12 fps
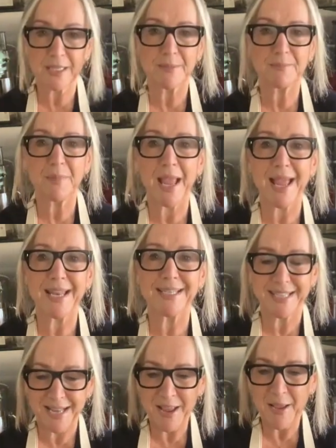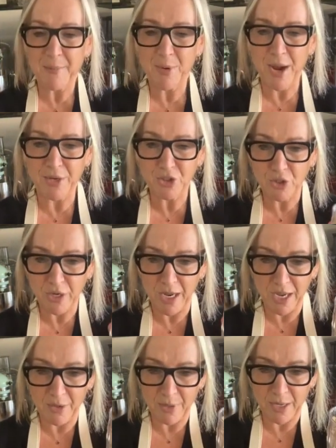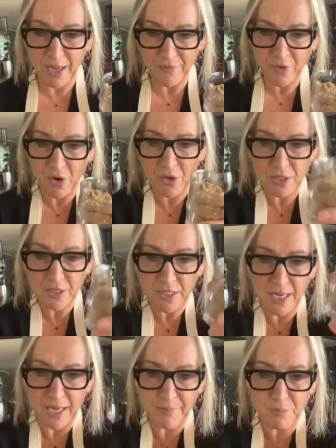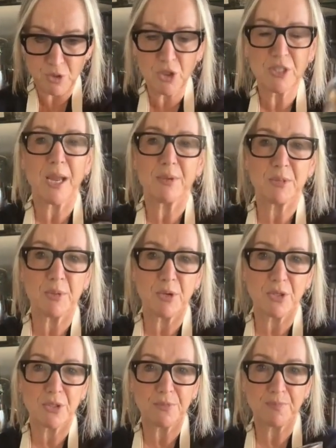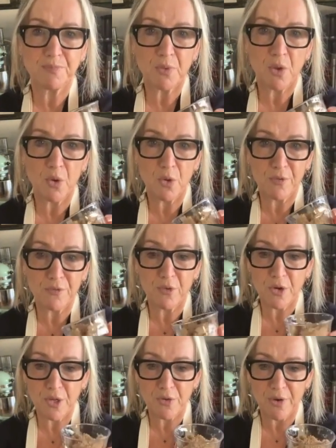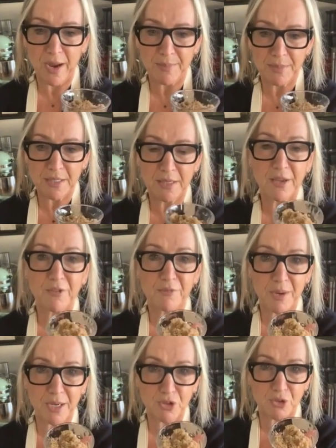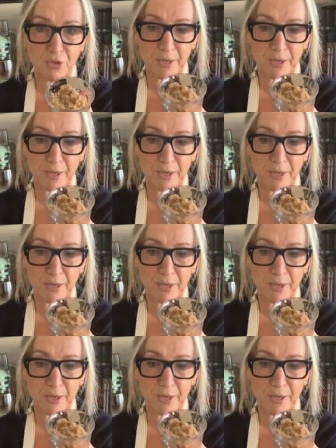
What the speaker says: things. And brown sugar, we have got 2 tablespoons or 40 grams of brown